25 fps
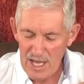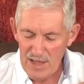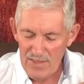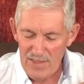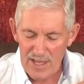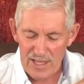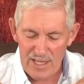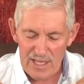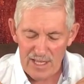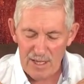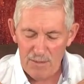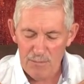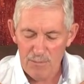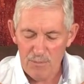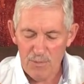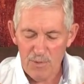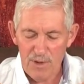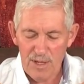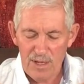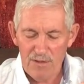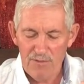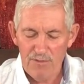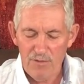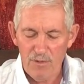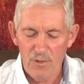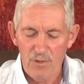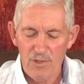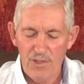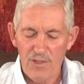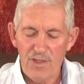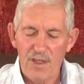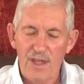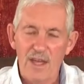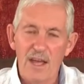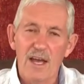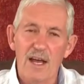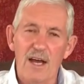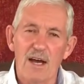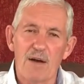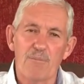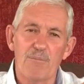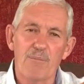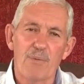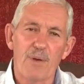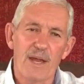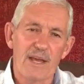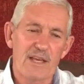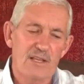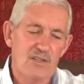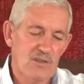that can bring forth a
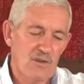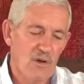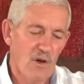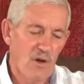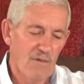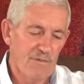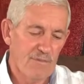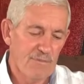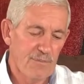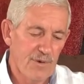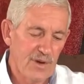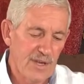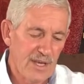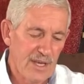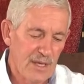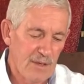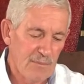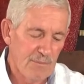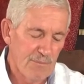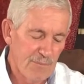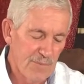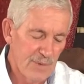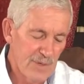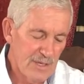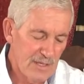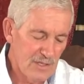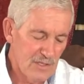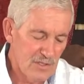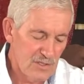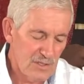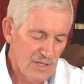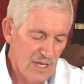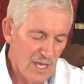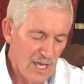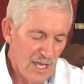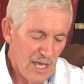place of bringing peace